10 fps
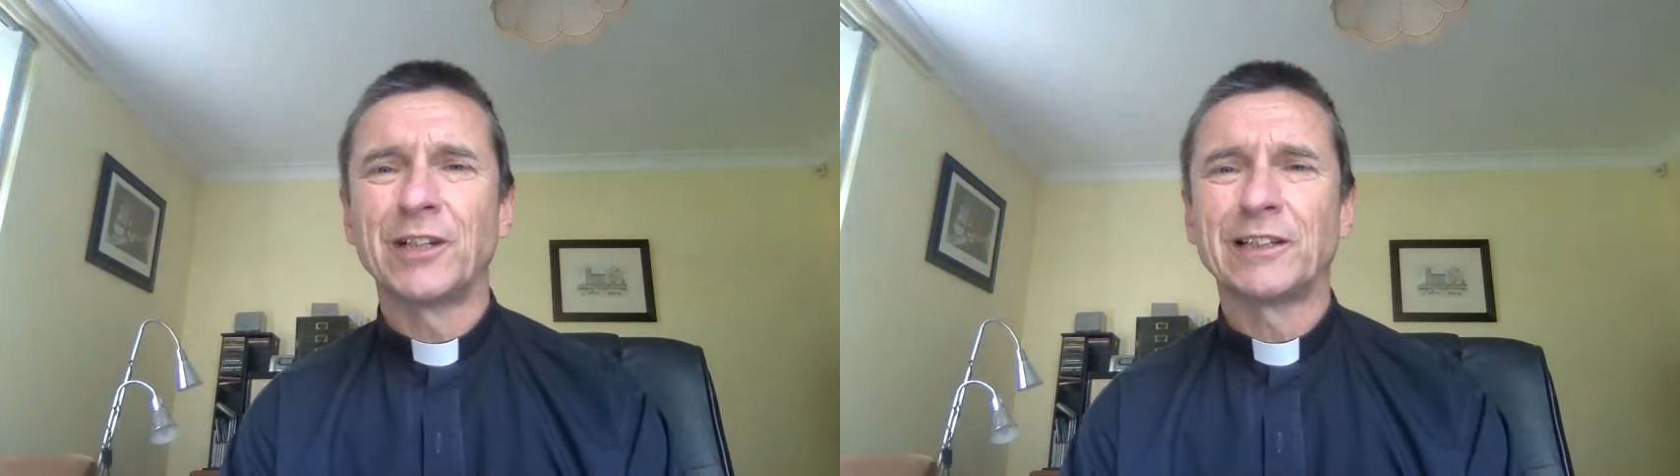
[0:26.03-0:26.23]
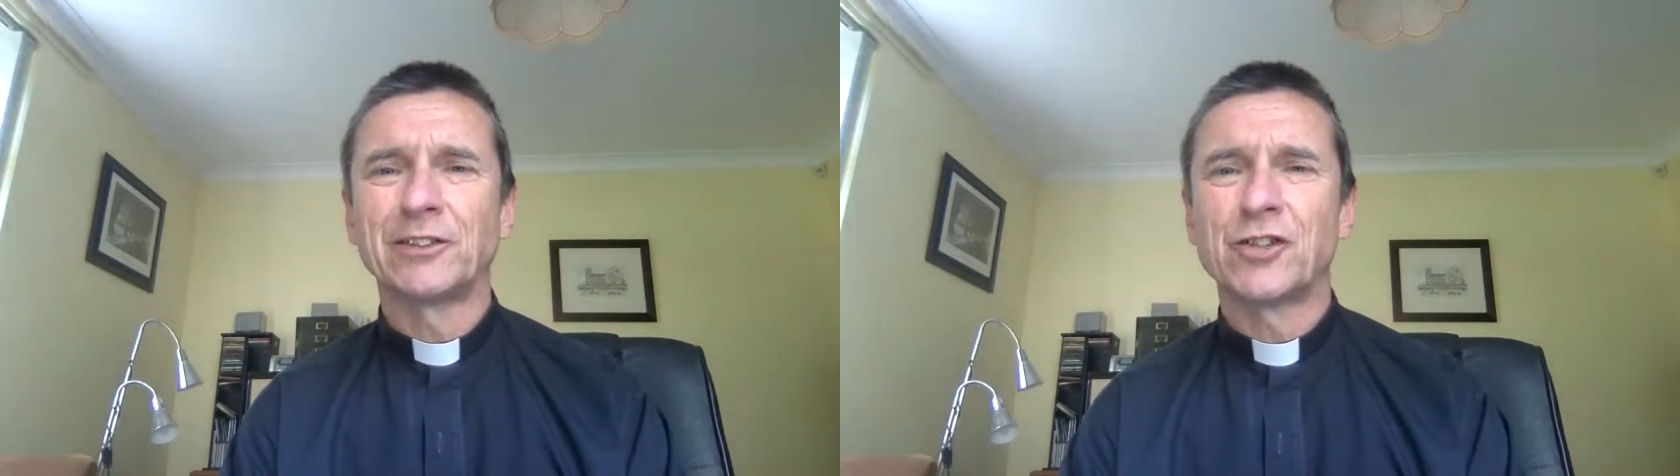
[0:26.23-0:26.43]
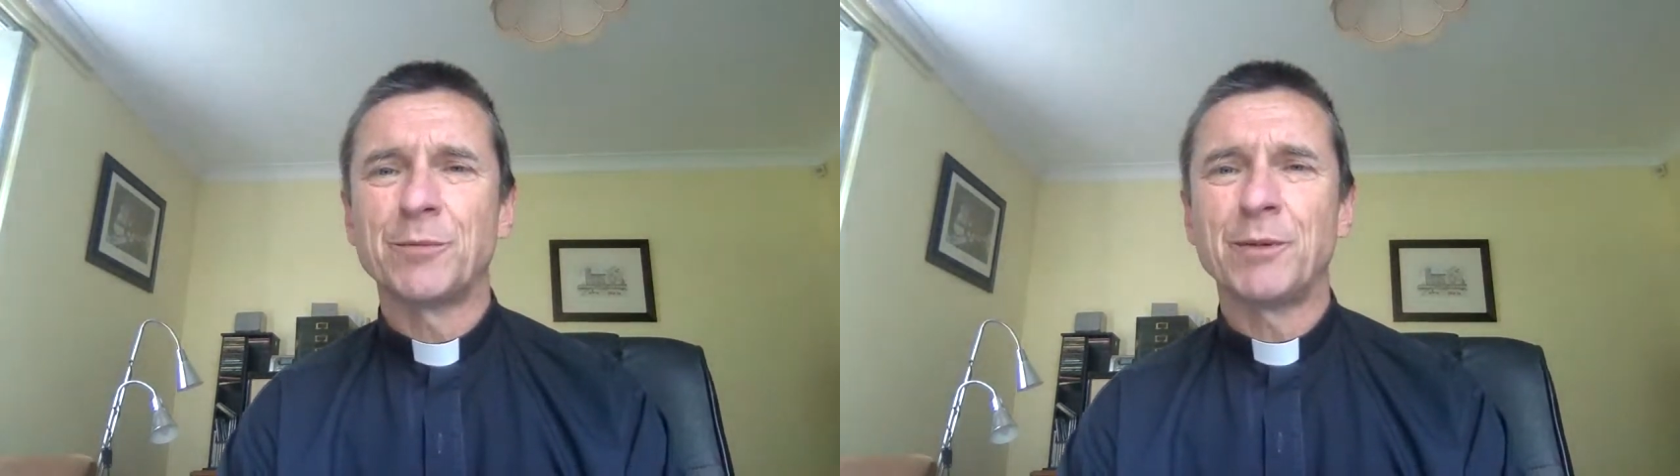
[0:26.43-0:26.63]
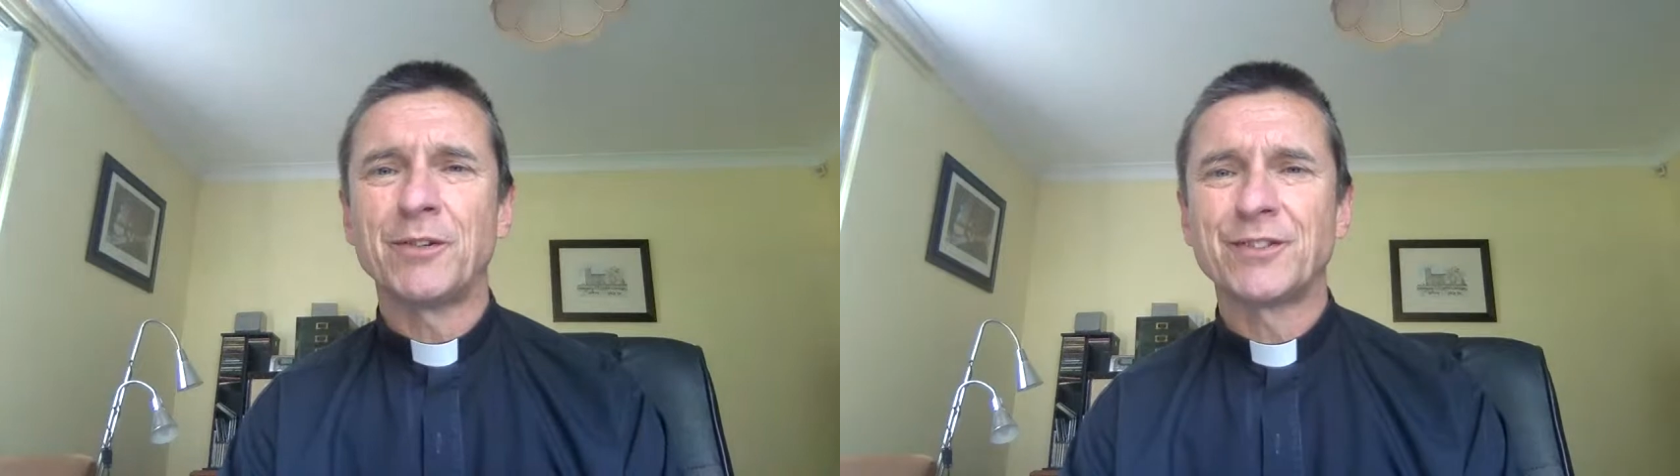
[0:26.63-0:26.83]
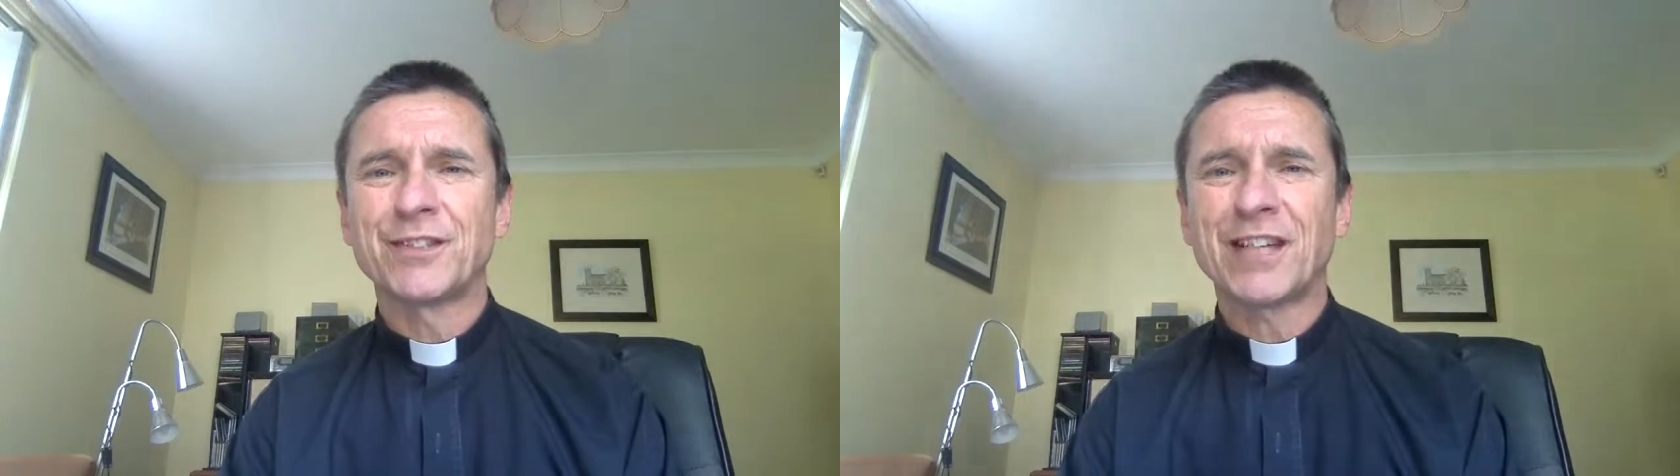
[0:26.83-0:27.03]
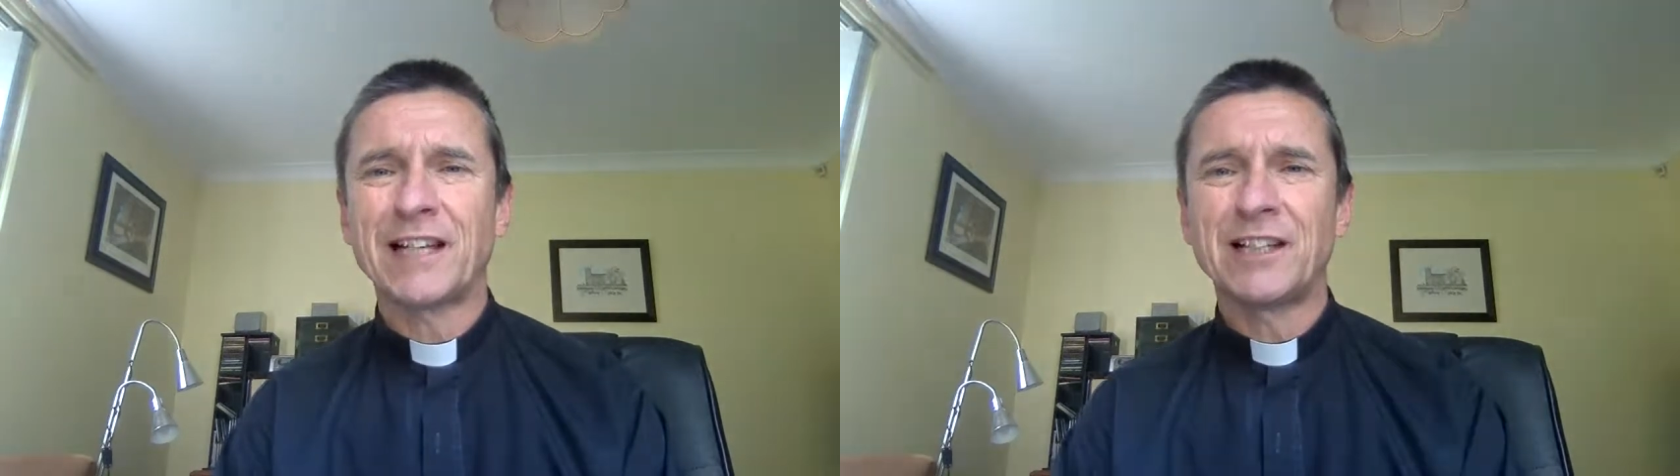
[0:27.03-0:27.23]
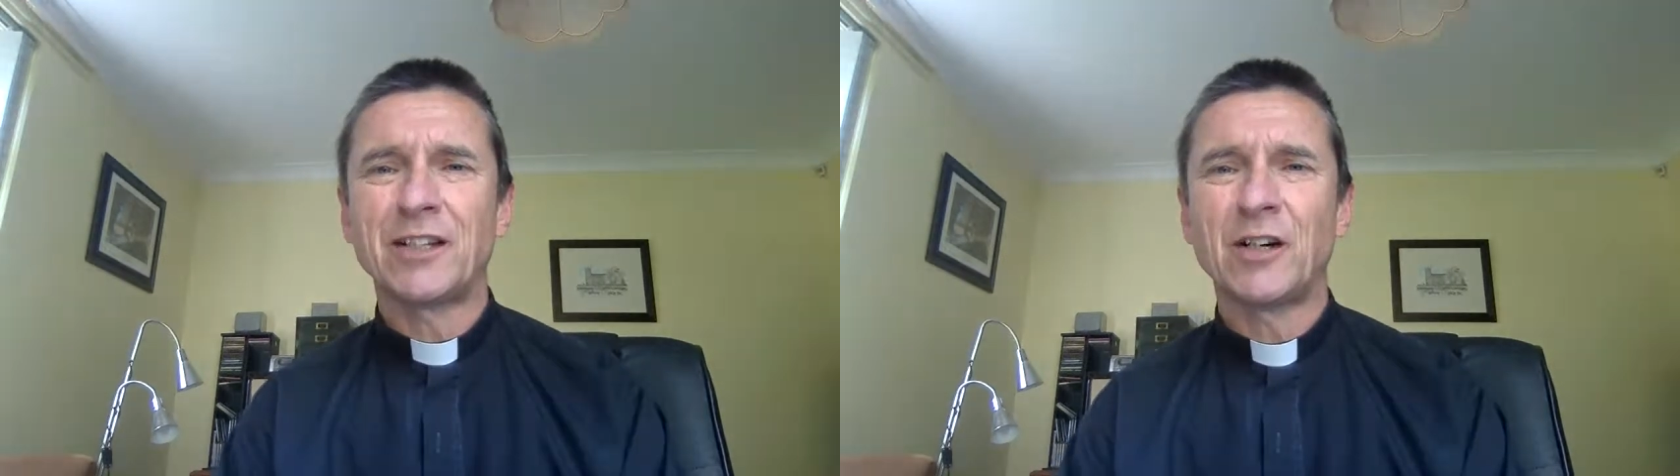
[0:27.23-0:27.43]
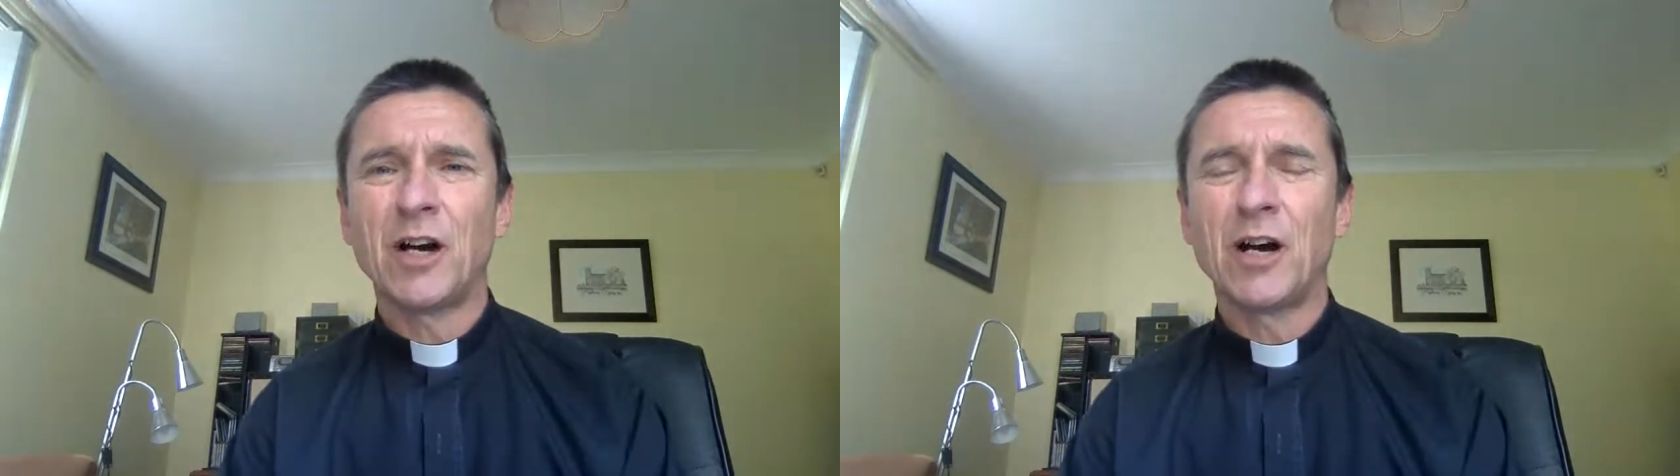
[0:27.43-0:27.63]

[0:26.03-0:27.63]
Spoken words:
little tribute to tell you